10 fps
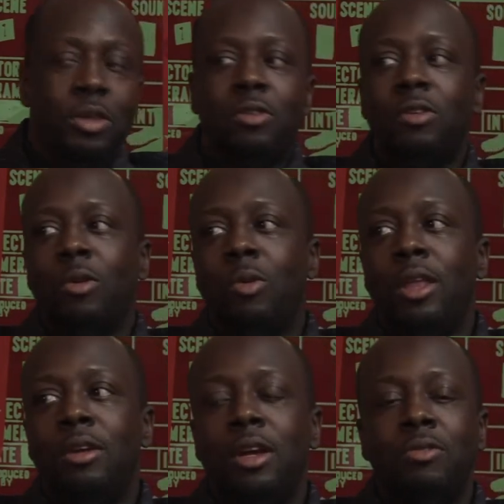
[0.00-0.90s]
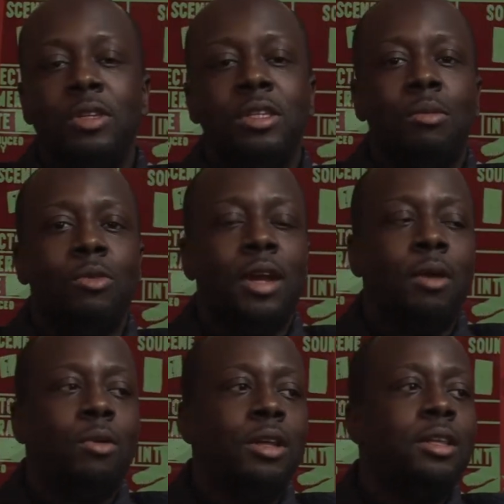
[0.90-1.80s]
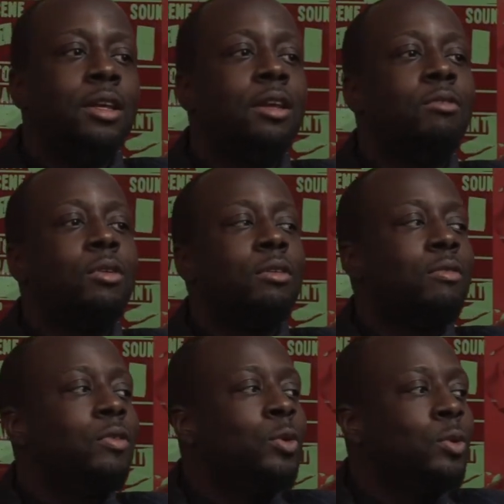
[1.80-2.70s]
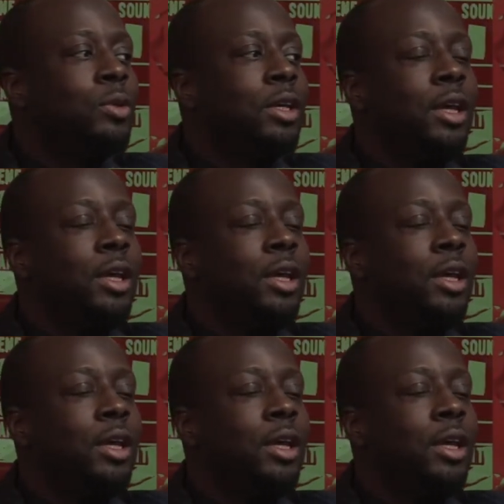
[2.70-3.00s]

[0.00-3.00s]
So whether if it's someone that want to deliver the food,